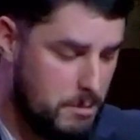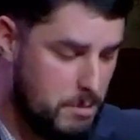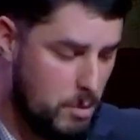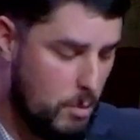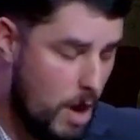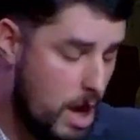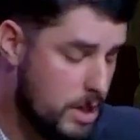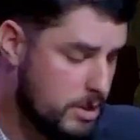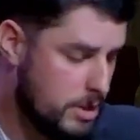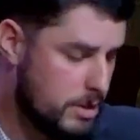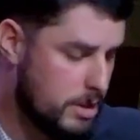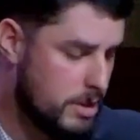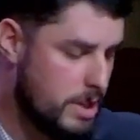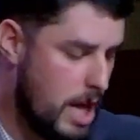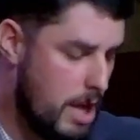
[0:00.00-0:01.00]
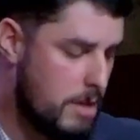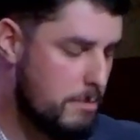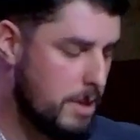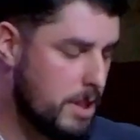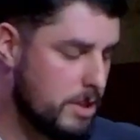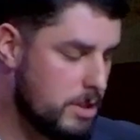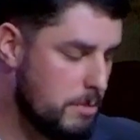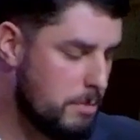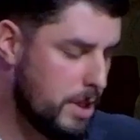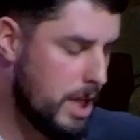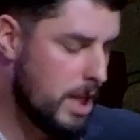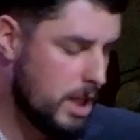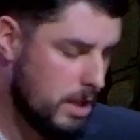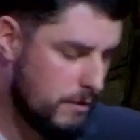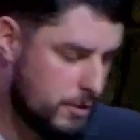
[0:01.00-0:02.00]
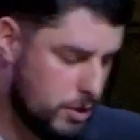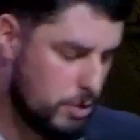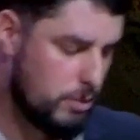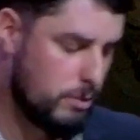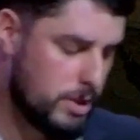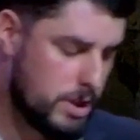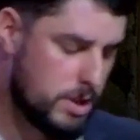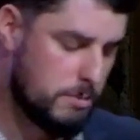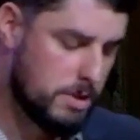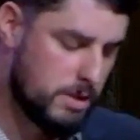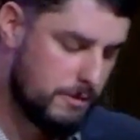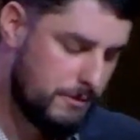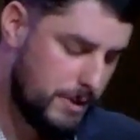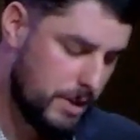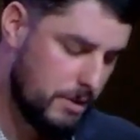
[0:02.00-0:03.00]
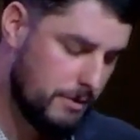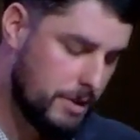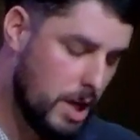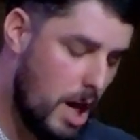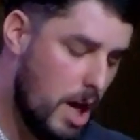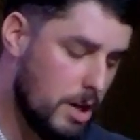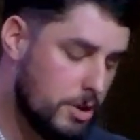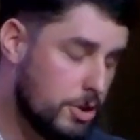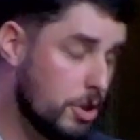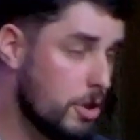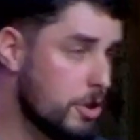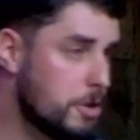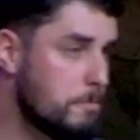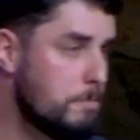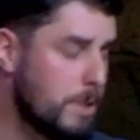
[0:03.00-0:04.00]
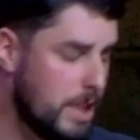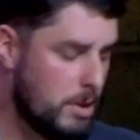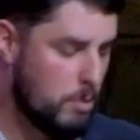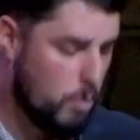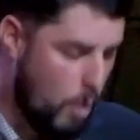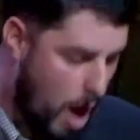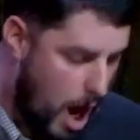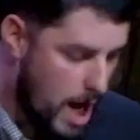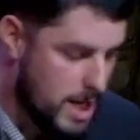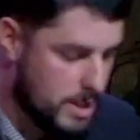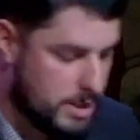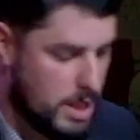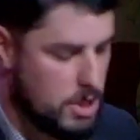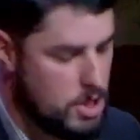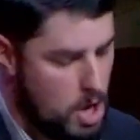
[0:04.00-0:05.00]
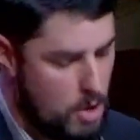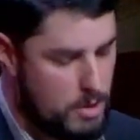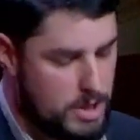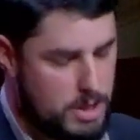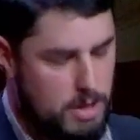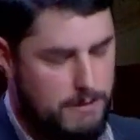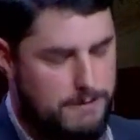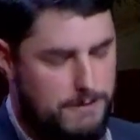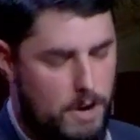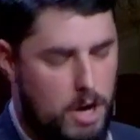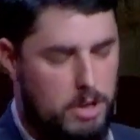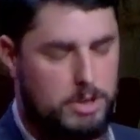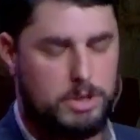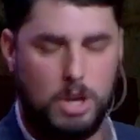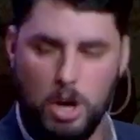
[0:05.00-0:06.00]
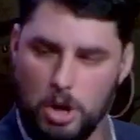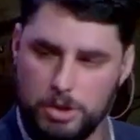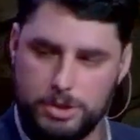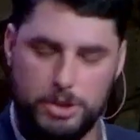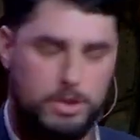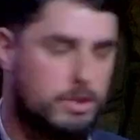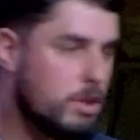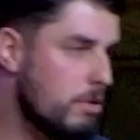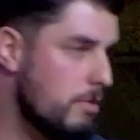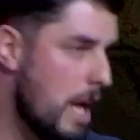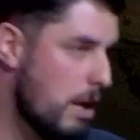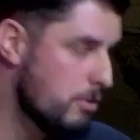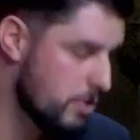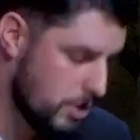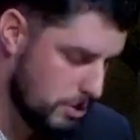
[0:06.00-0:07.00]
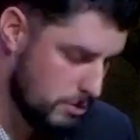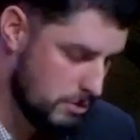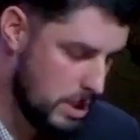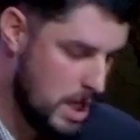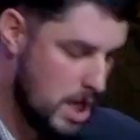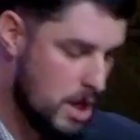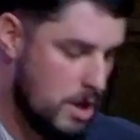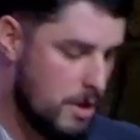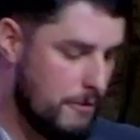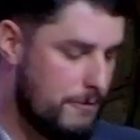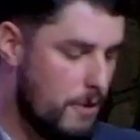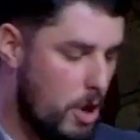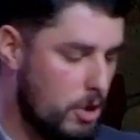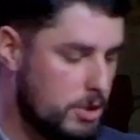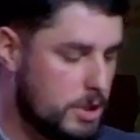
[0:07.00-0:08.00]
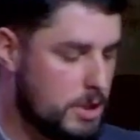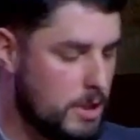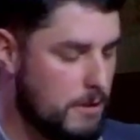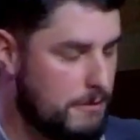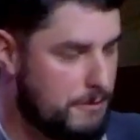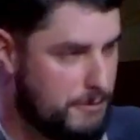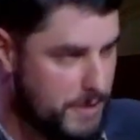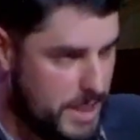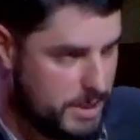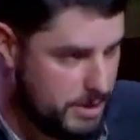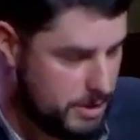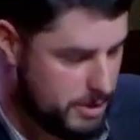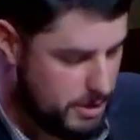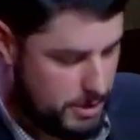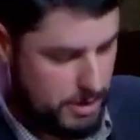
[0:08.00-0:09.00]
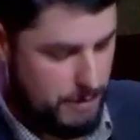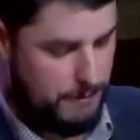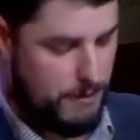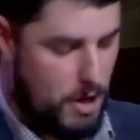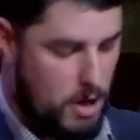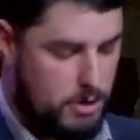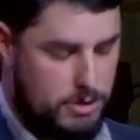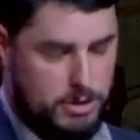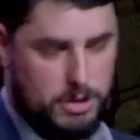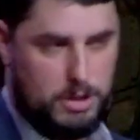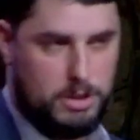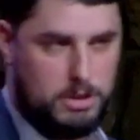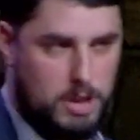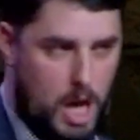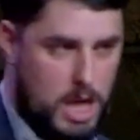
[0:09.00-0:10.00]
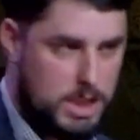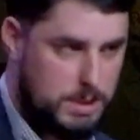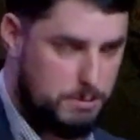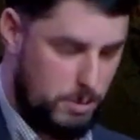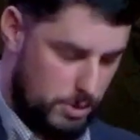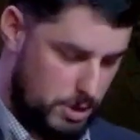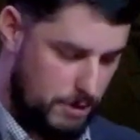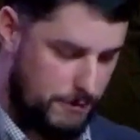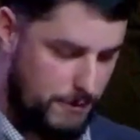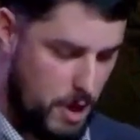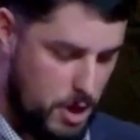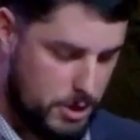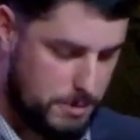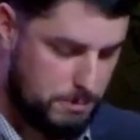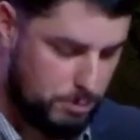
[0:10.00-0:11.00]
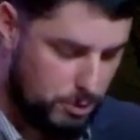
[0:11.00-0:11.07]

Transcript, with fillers: but wise unto death, because the beginning of true wisdom is a fear of God. Church, be wise and notice the false altars around you, the false feasts, the false gospels, the false